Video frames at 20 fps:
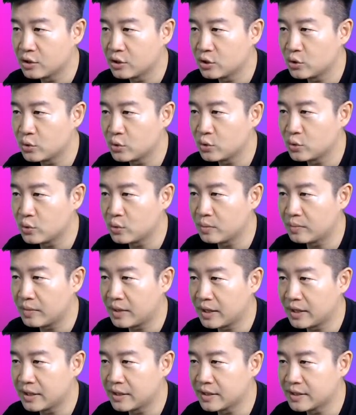2
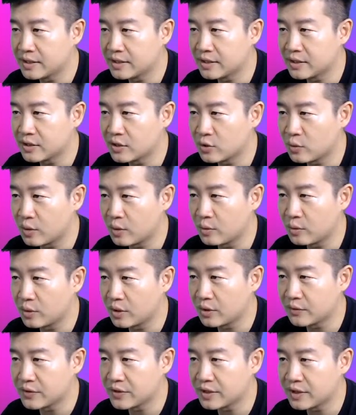minus square root
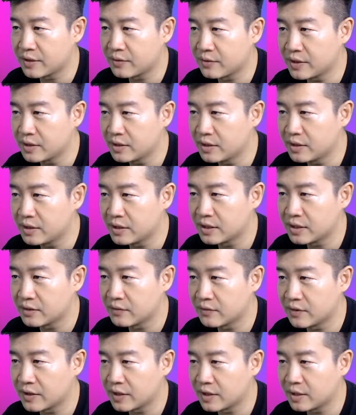of 7
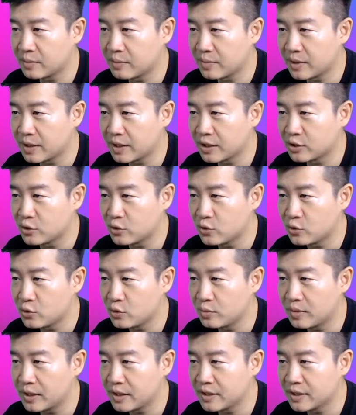divided by 2
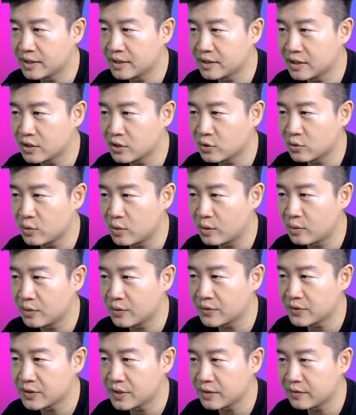minus square root
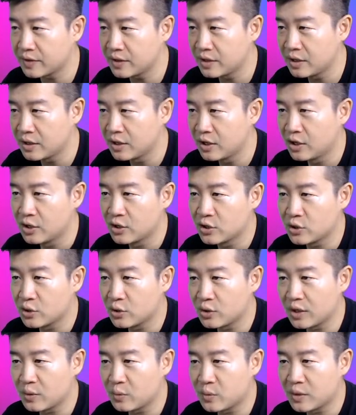of 7 so
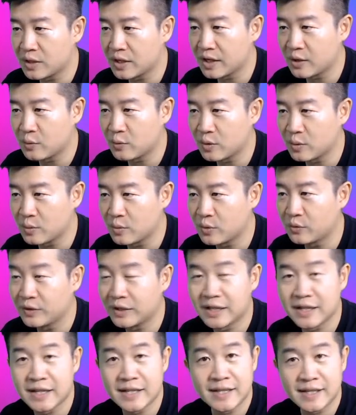that we can remove
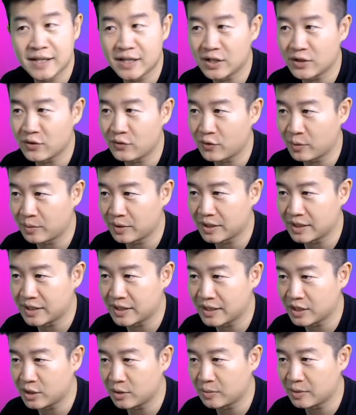the surds from the
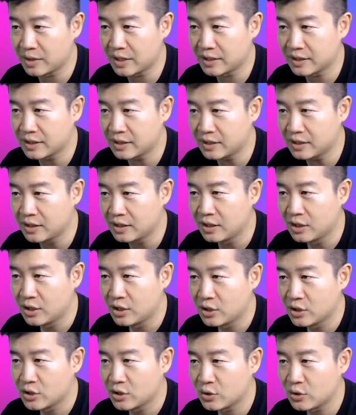denominator.
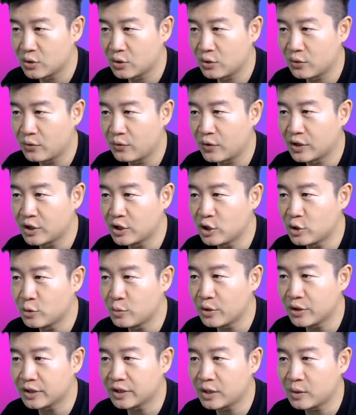So for the
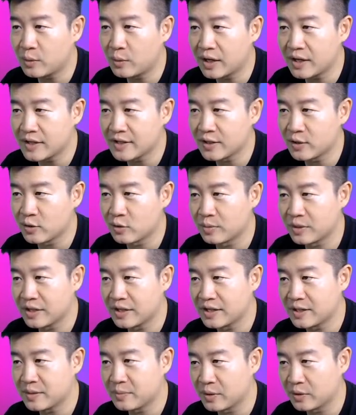numerator wise, it will be
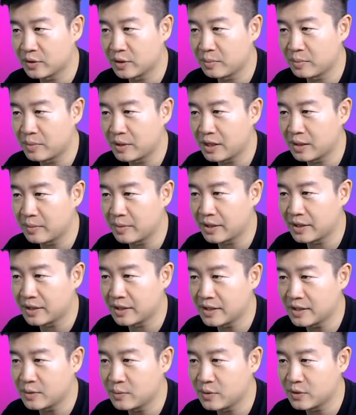this multiplied by
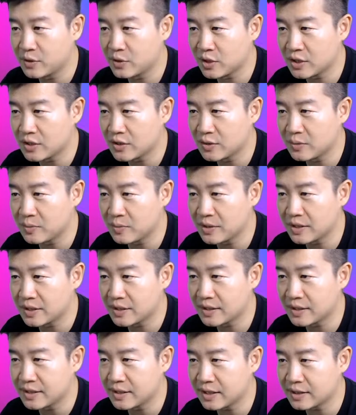this, which gives me a
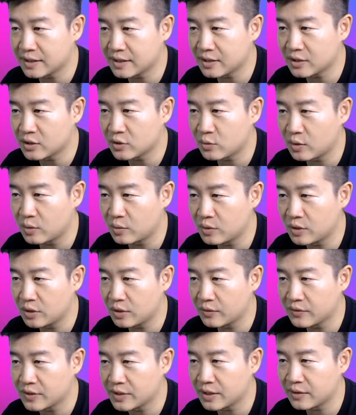6 square root
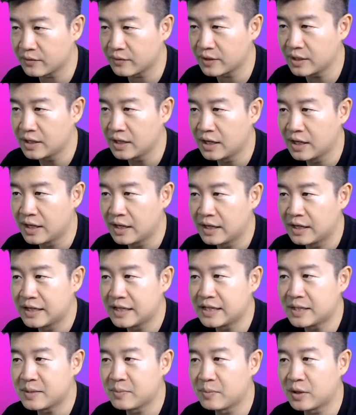of 7.
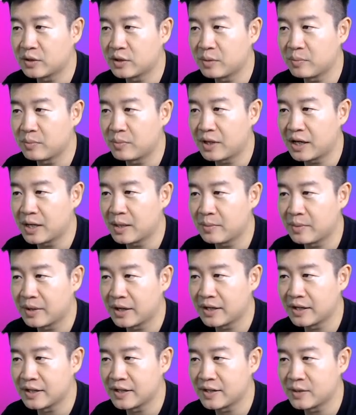This multiplied
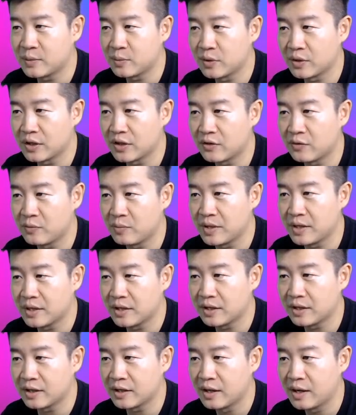by this will give me
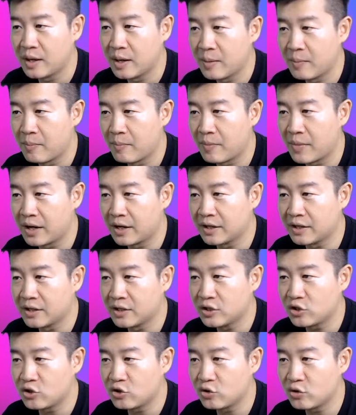a
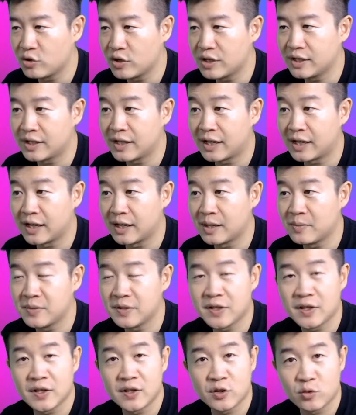minus 3
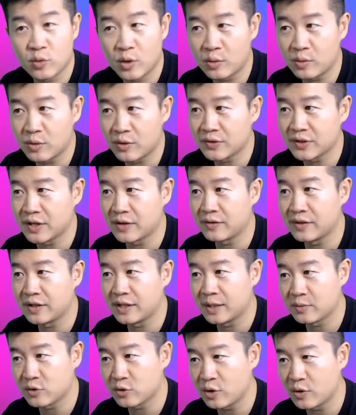times square root of 7
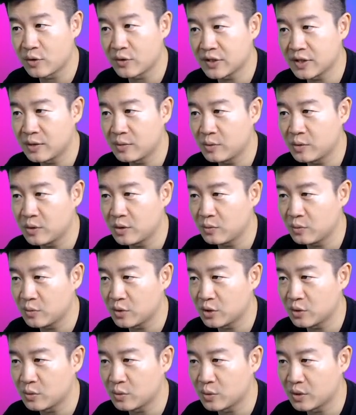times square root of 7,
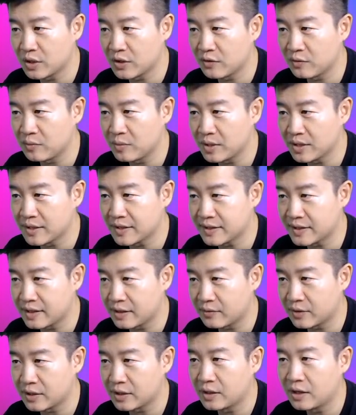which will give me a
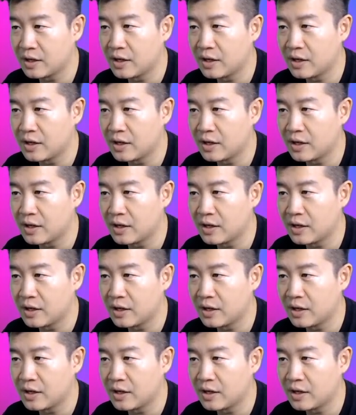7.